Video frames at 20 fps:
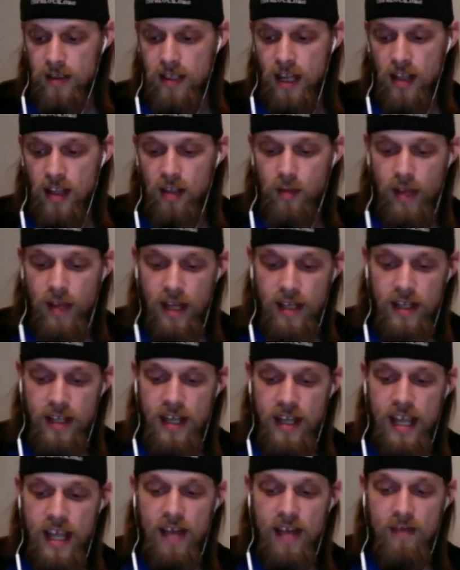tell him that
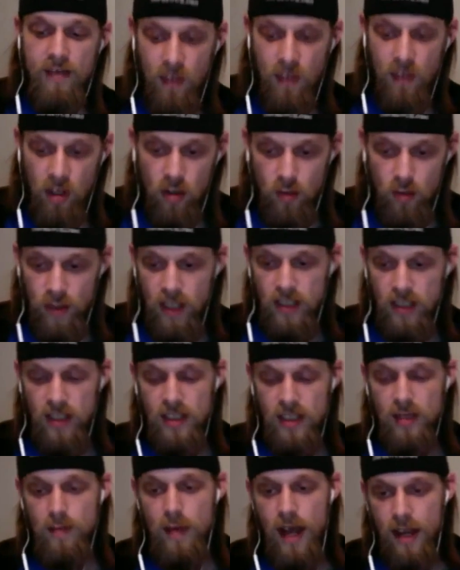he can't film because
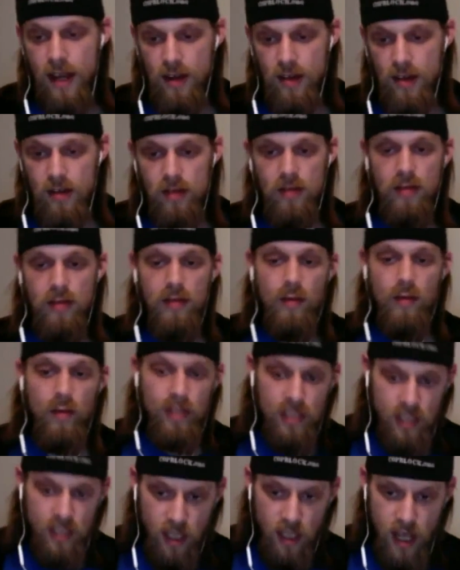it's a minor,
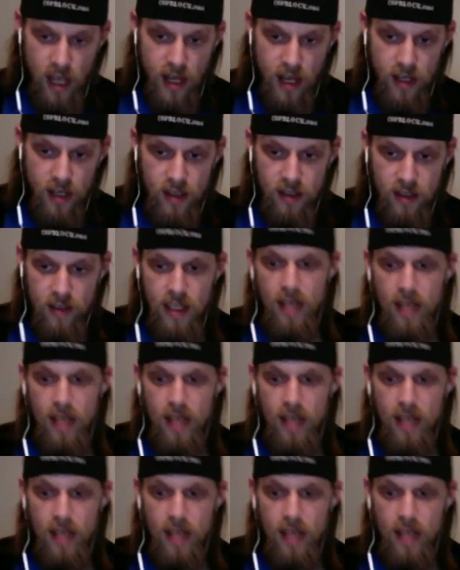which is a lie.